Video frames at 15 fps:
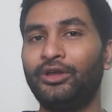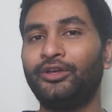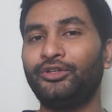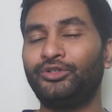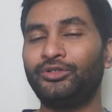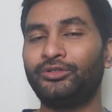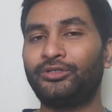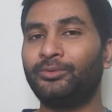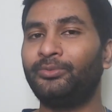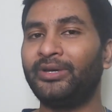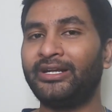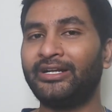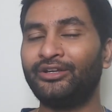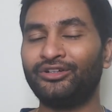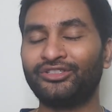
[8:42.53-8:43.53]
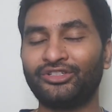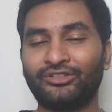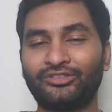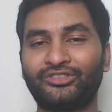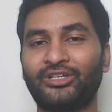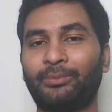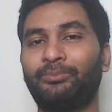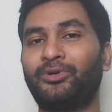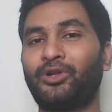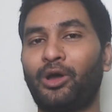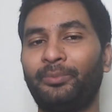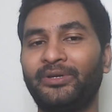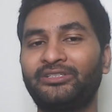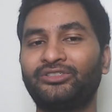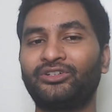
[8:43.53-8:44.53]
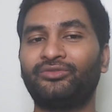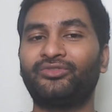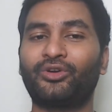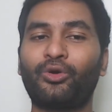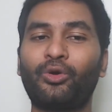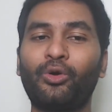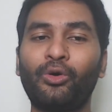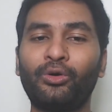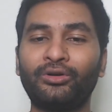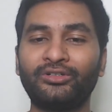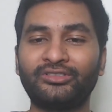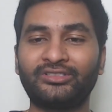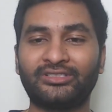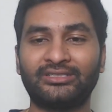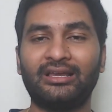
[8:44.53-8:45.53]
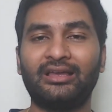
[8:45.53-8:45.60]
YouTube videos on subtopics of the course.